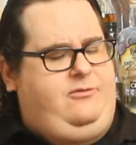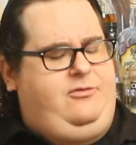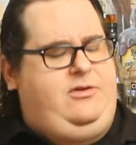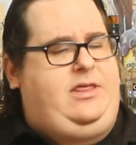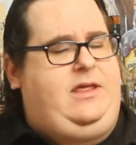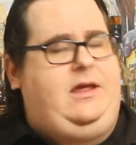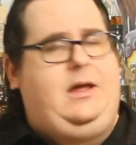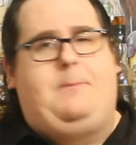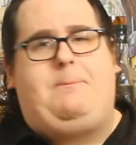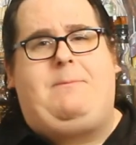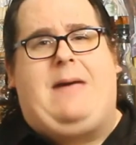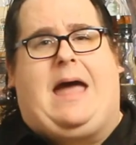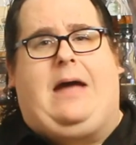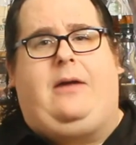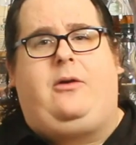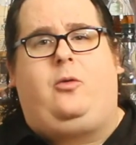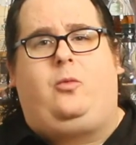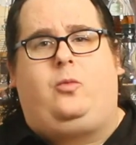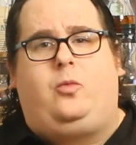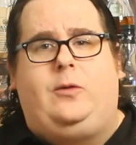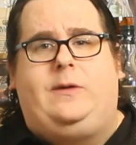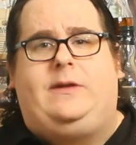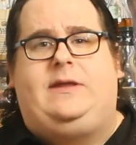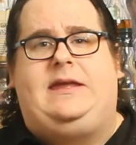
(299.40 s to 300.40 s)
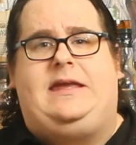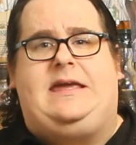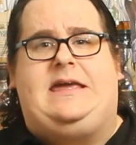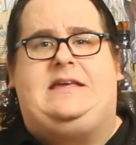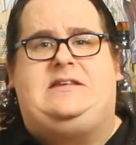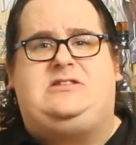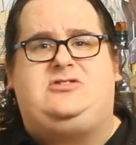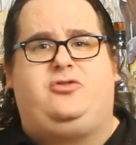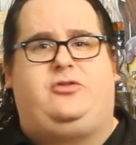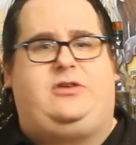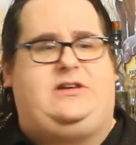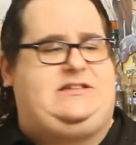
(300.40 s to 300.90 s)
everything about it really
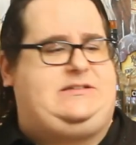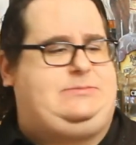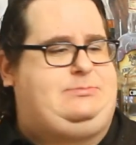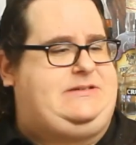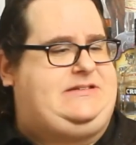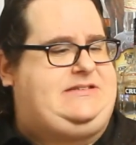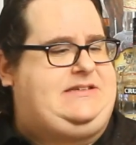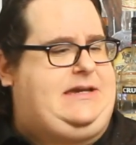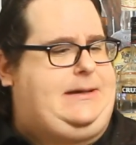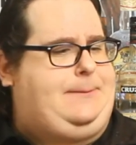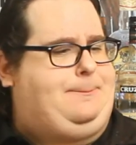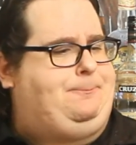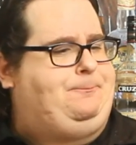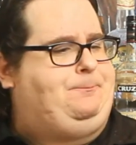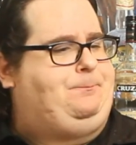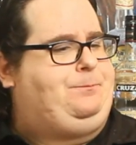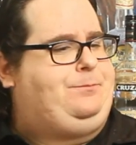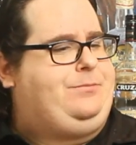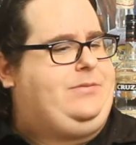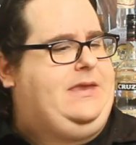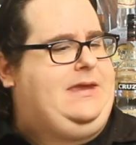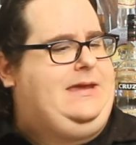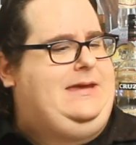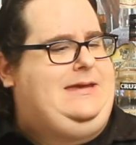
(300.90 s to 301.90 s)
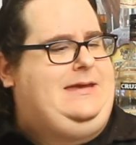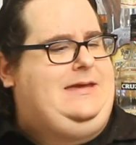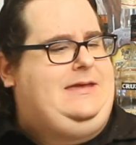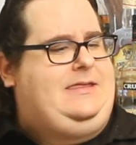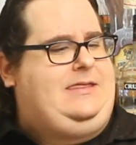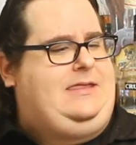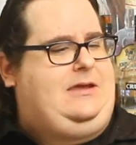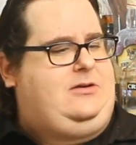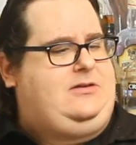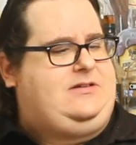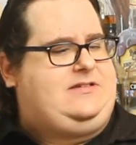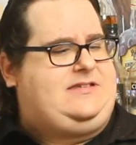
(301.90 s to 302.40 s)
is Christmassy.
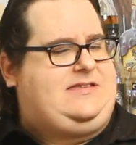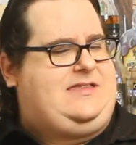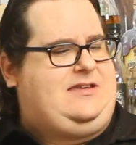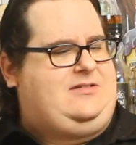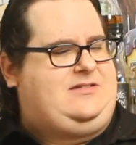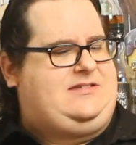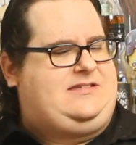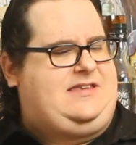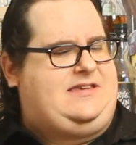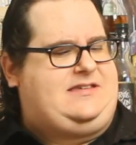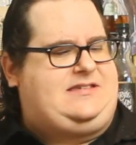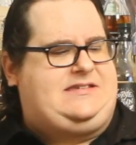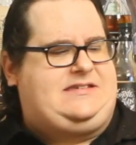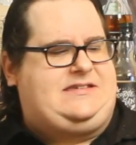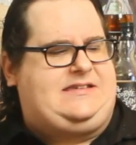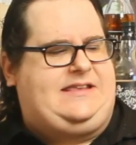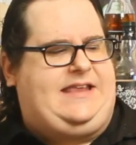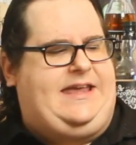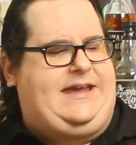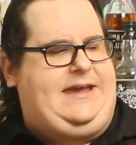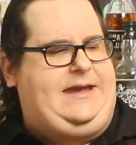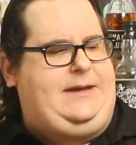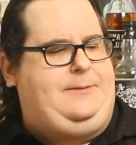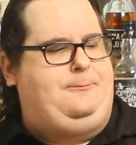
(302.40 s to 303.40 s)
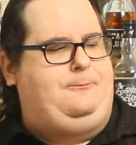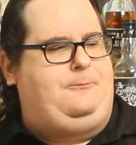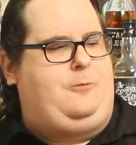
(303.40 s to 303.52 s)
There's the slight,